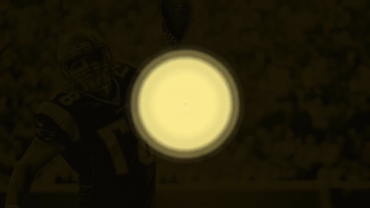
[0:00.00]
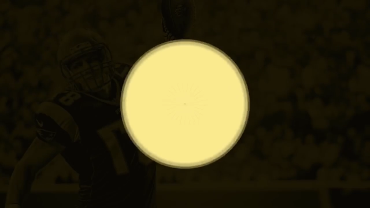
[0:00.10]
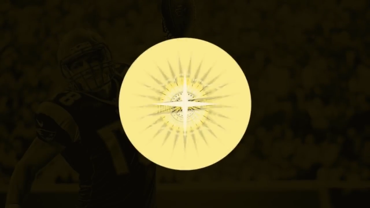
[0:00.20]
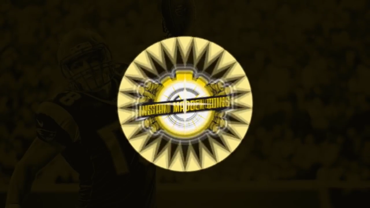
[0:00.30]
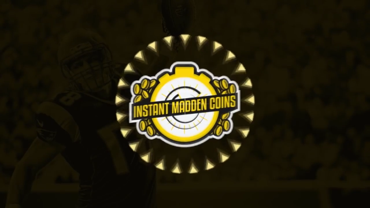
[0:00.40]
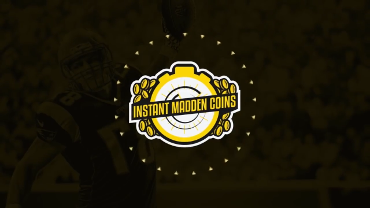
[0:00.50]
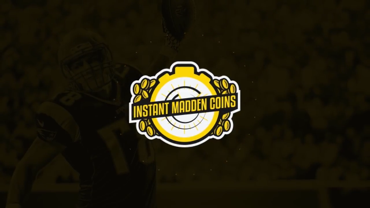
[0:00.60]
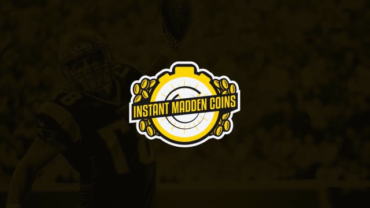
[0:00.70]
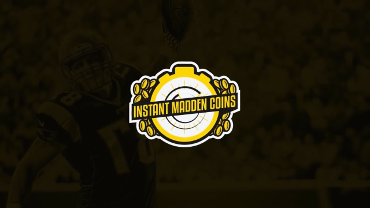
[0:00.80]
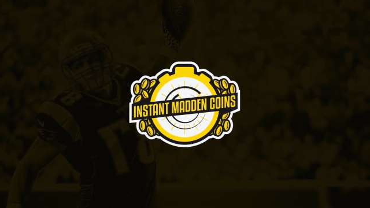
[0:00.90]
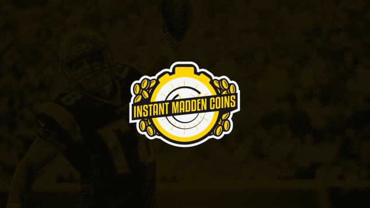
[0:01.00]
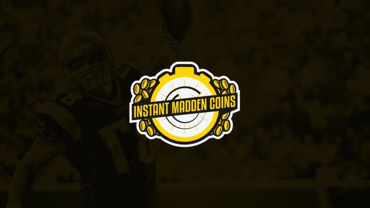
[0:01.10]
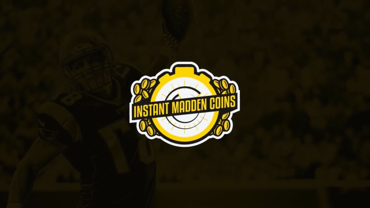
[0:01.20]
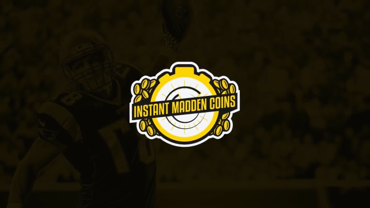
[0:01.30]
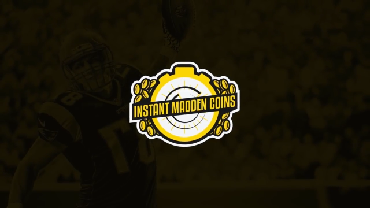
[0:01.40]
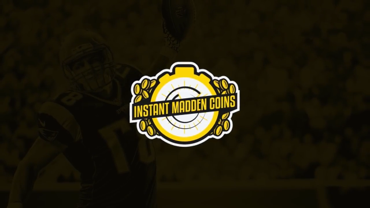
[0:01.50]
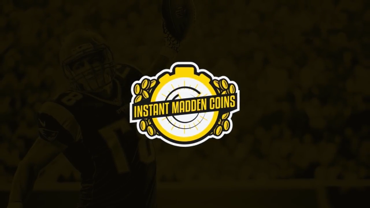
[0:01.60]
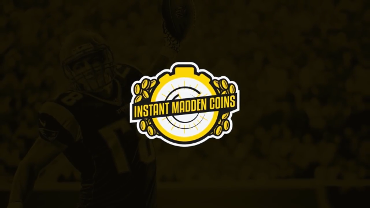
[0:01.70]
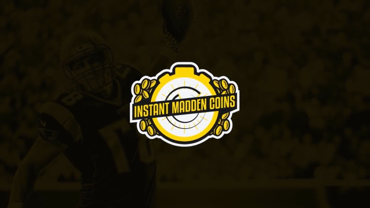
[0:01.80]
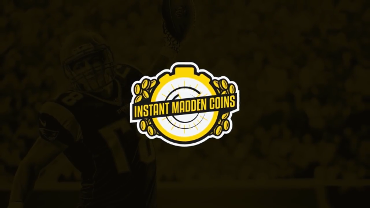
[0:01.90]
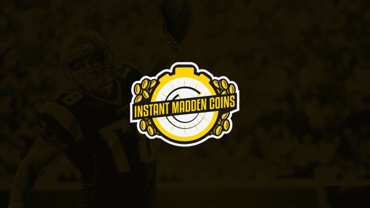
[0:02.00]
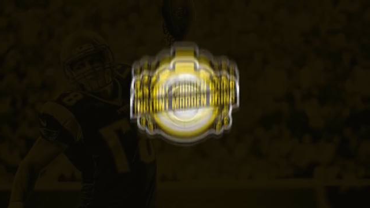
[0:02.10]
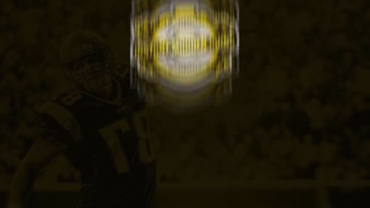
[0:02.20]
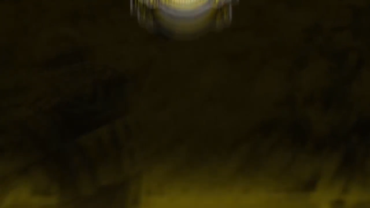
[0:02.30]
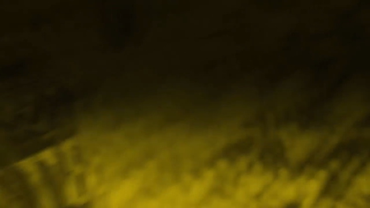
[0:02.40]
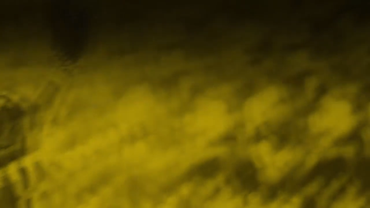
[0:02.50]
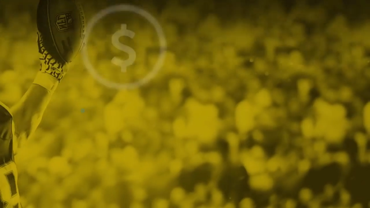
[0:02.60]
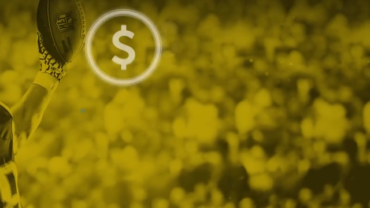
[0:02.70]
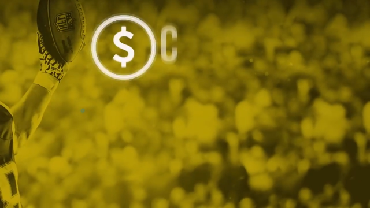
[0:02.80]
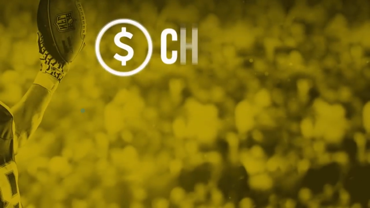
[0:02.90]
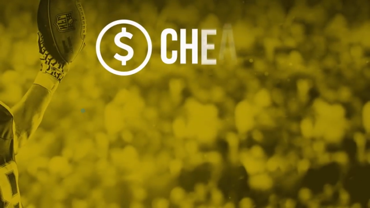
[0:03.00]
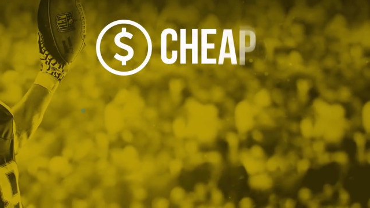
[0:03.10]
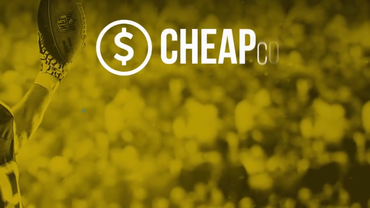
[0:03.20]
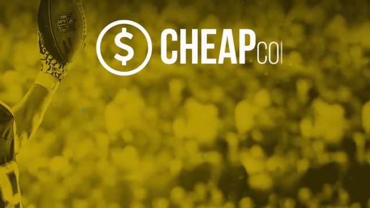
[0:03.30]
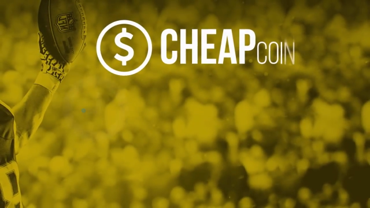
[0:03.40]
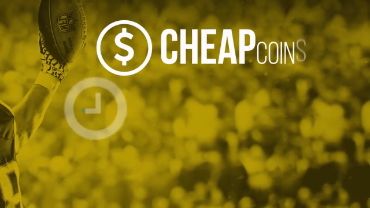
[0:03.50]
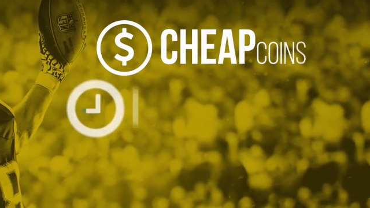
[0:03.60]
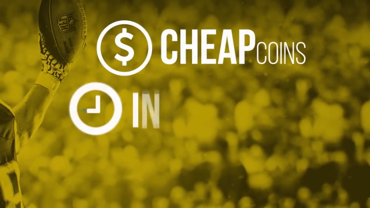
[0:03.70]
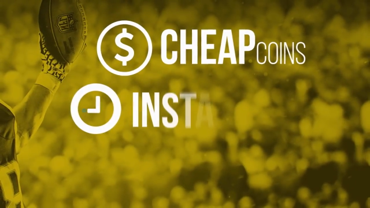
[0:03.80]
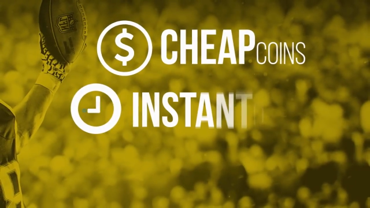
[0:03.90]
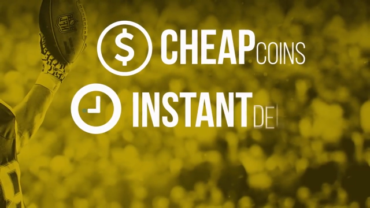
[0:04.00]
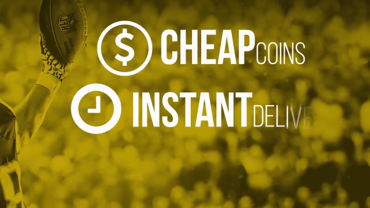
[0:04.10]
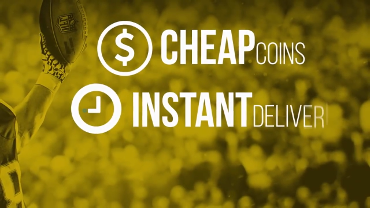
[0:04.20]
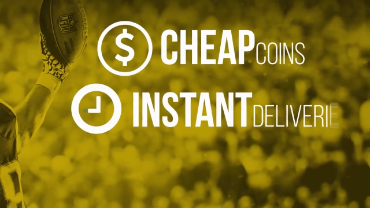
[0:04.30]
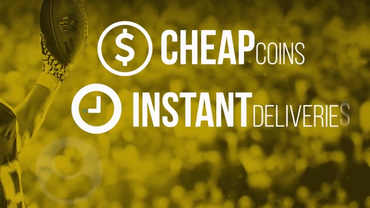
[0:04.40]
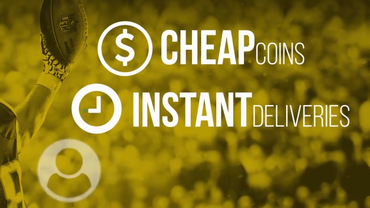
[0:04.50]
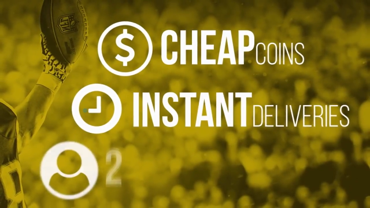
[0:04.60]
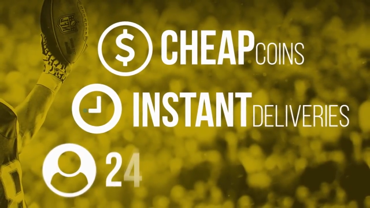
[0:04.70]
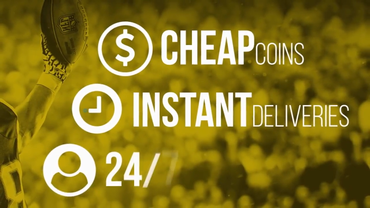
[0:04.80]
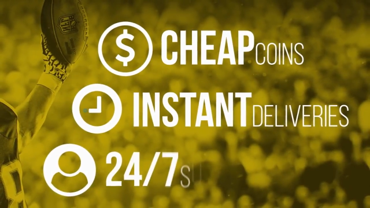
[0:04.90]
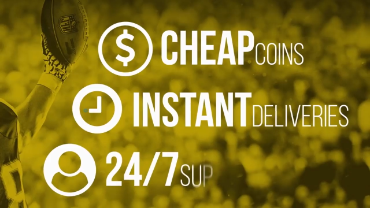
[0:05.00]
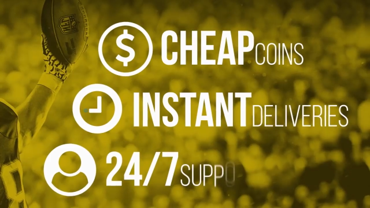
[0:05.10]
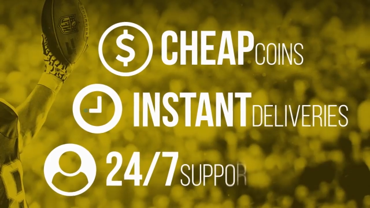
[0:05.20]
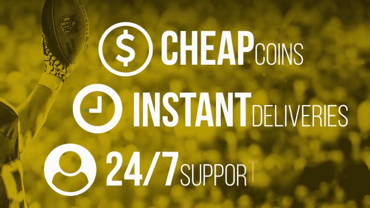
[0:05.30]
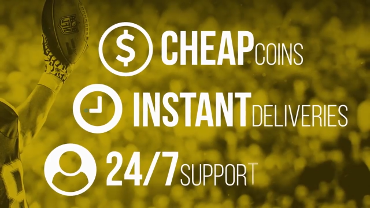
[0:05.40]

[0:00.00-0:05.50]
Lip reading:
[unreadable: no face in view]